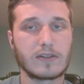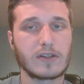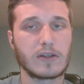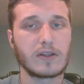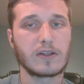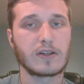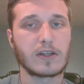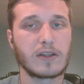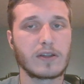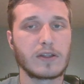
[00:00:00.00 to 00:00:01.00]
So
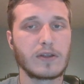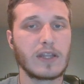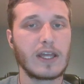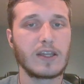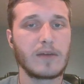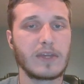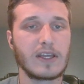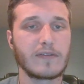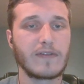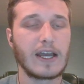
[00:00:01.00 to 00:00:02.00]
you'd end up
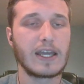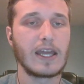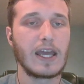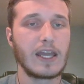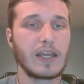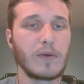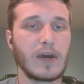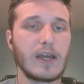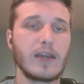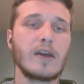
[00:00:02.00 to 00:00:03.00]
being fine
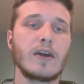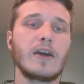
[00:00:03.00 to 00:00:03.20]
anyway.